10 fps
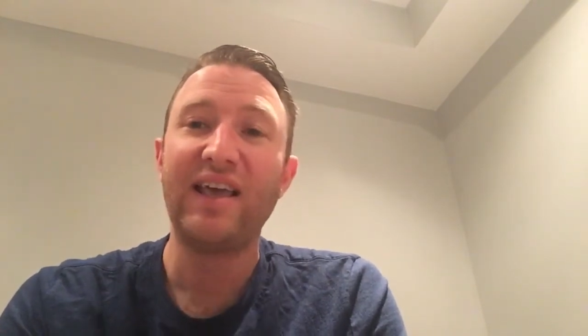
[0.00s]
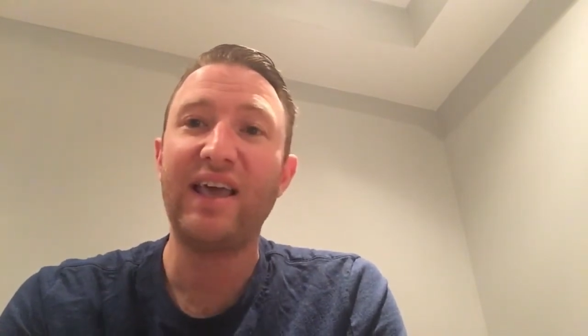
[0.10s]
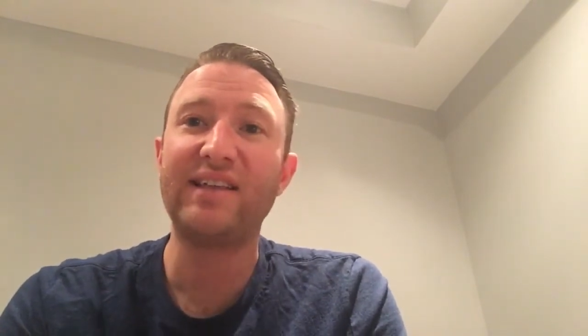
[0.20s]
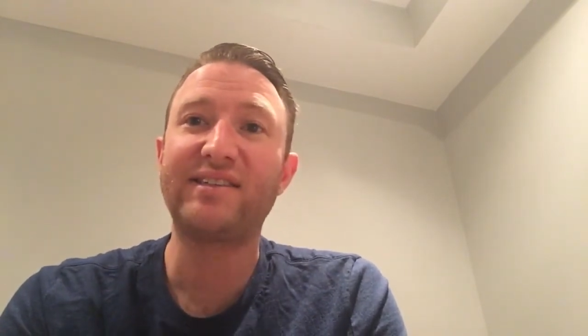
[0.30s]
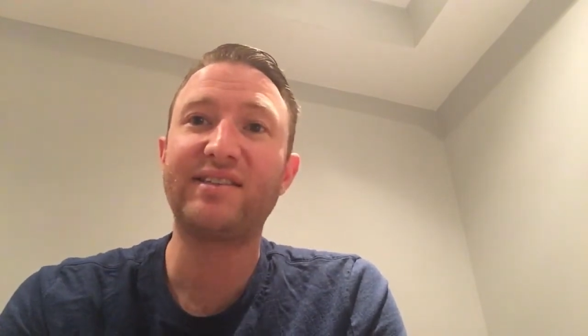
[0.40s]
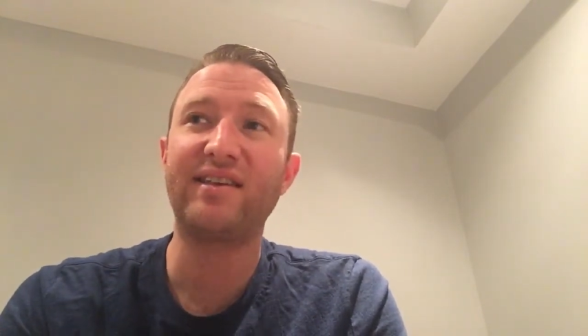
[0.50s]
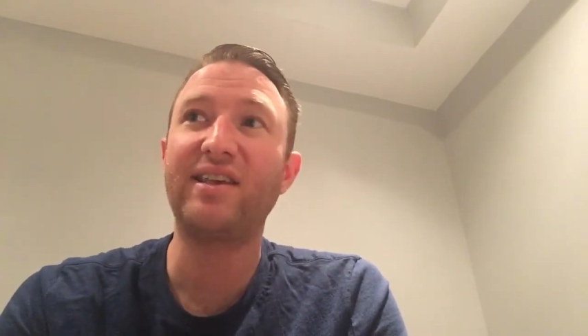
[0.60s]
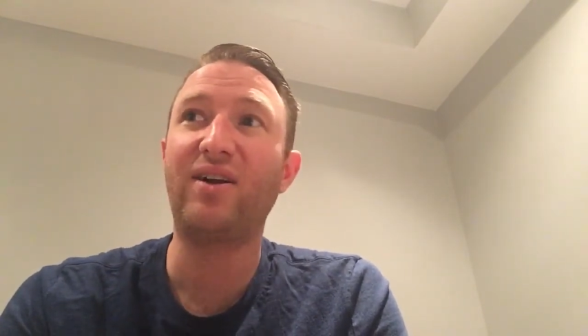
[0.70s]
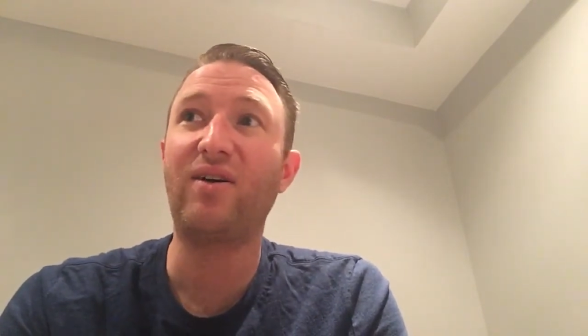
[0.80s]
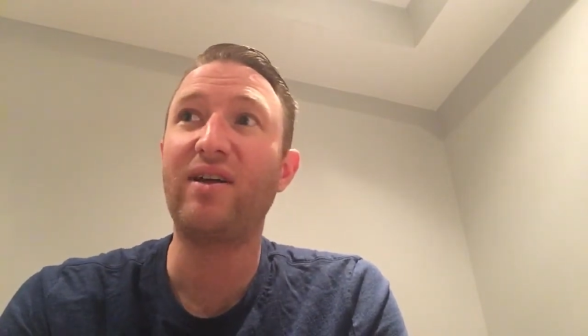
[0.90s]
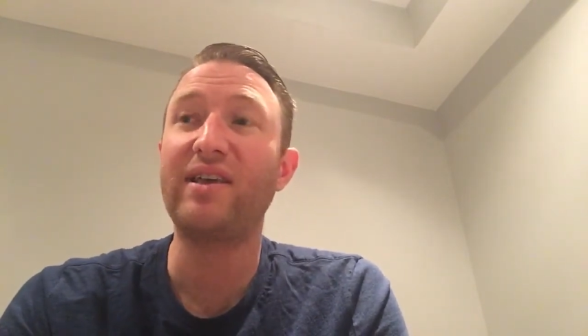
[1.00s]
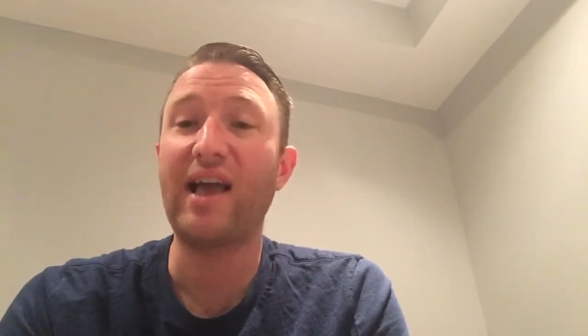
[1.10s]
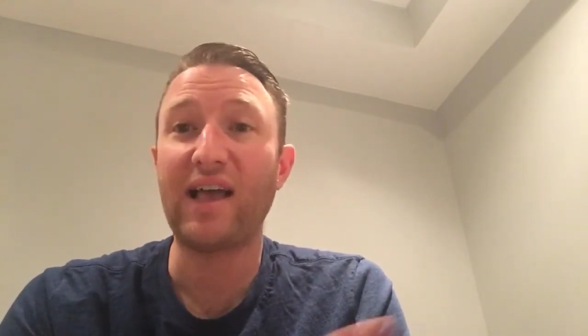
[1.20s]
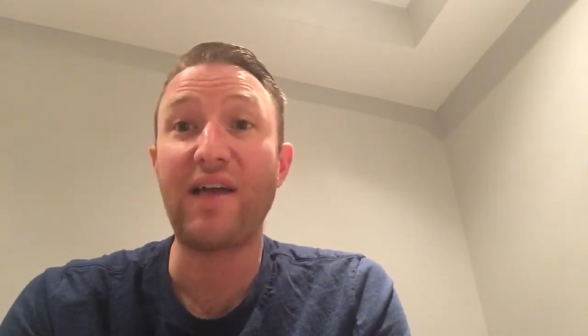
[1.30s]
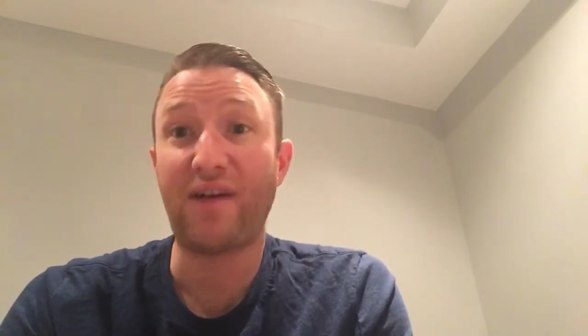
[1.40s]
It's, you know,
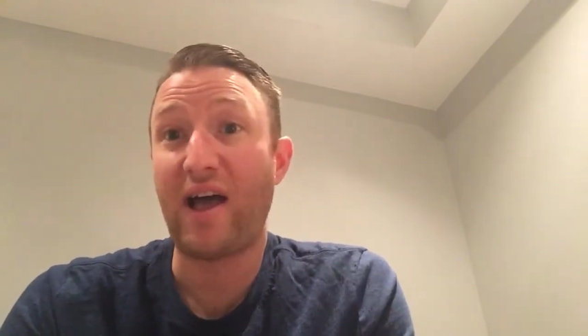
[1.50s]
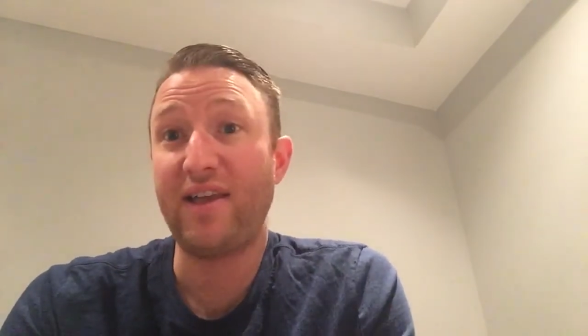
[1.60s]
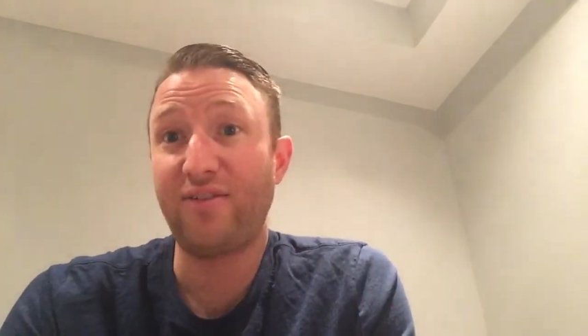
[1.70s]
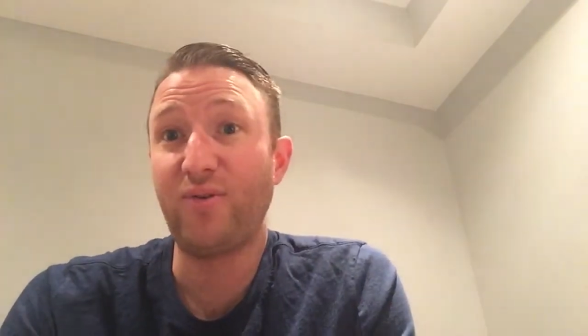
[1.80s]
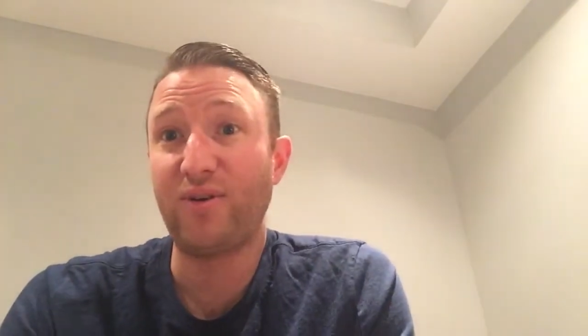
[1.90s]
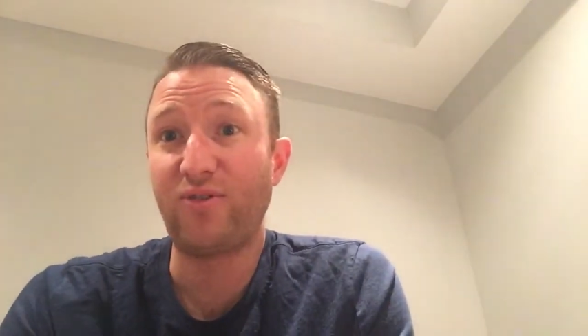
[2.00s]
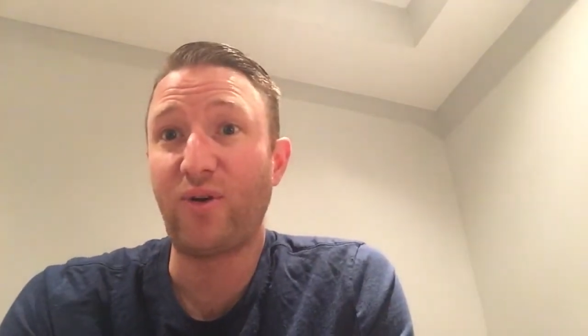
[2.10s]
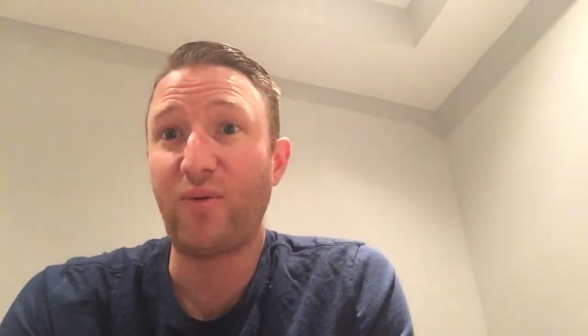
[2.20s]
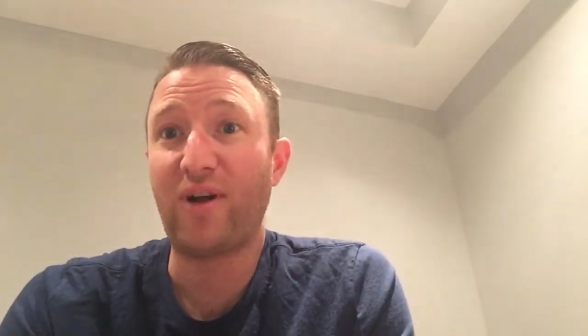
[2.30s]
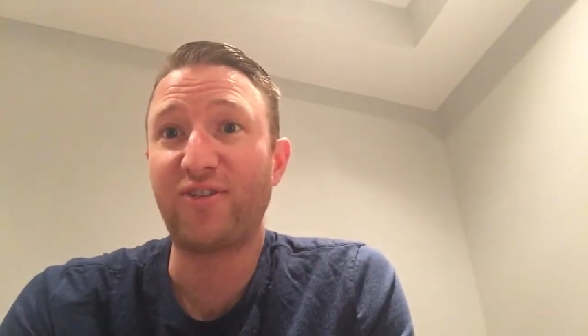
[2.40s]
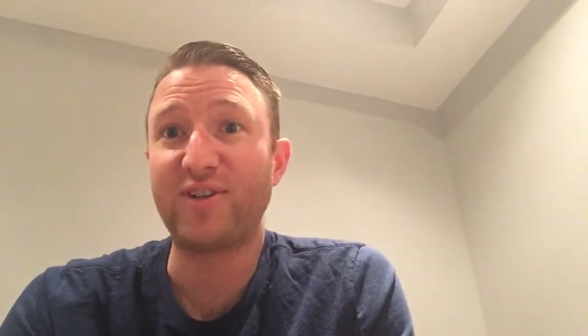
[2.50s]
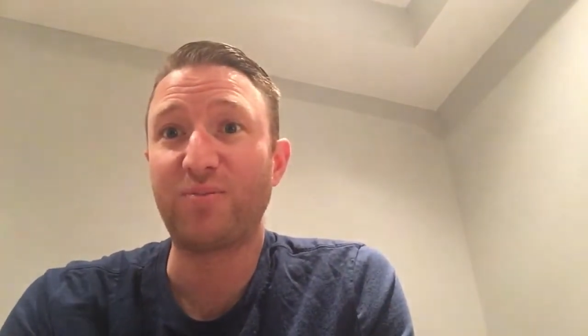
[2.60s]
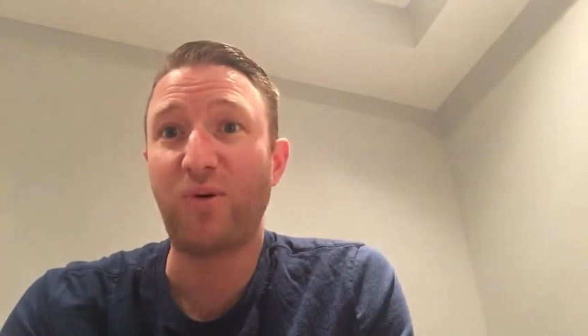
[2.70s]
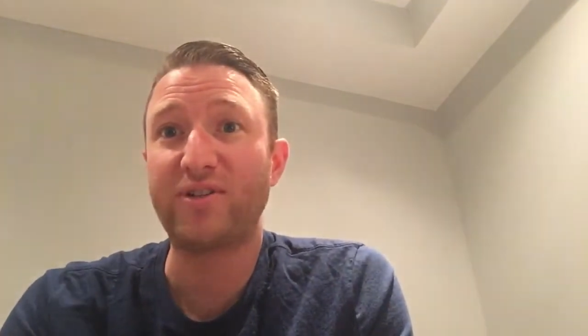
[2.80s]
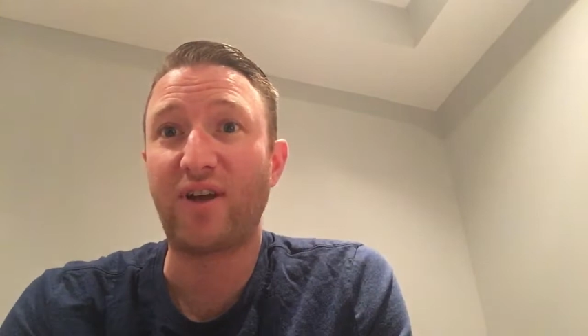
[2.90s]
yeah, I do enjoy watching
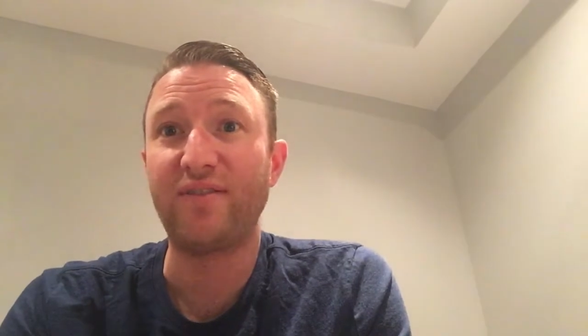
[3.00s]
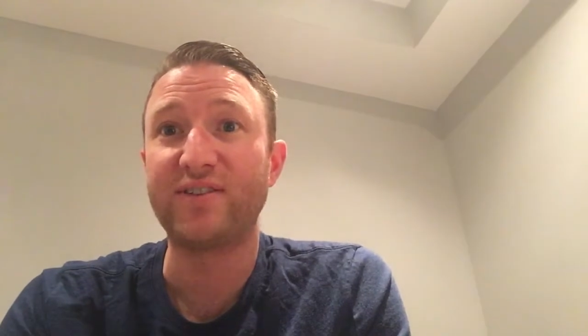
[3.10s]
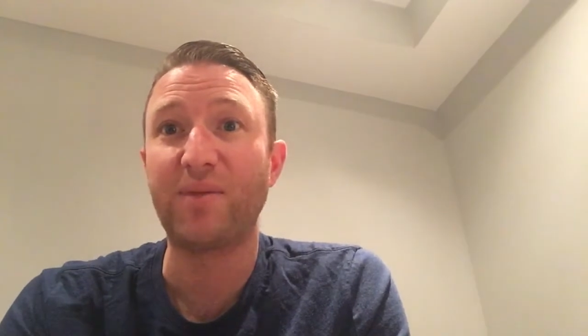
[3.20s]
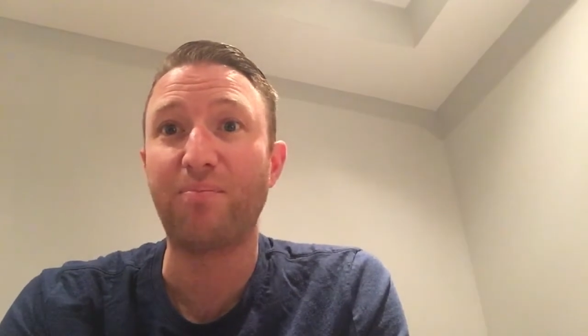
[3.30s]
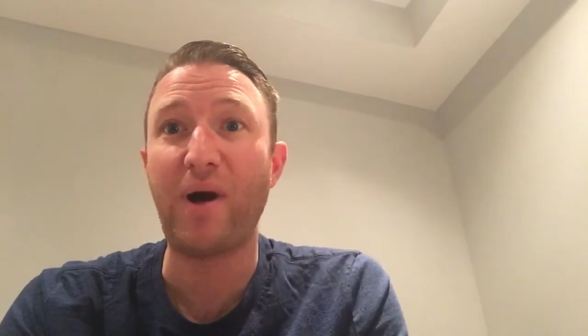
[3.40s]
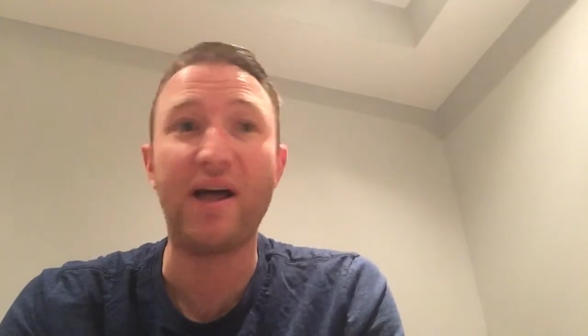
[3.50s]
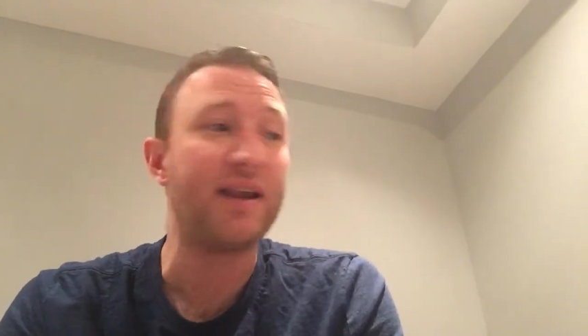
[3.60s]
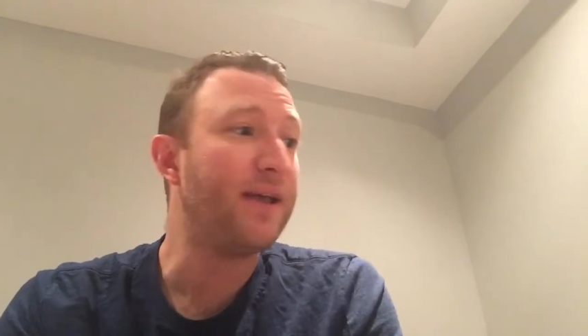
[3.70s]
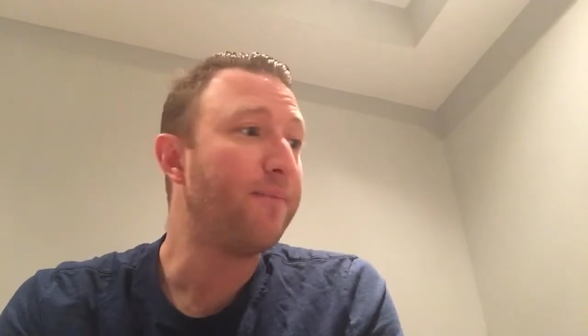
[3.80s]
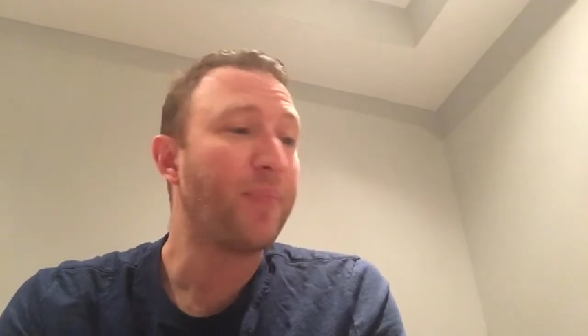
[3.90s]
sports, obviously, but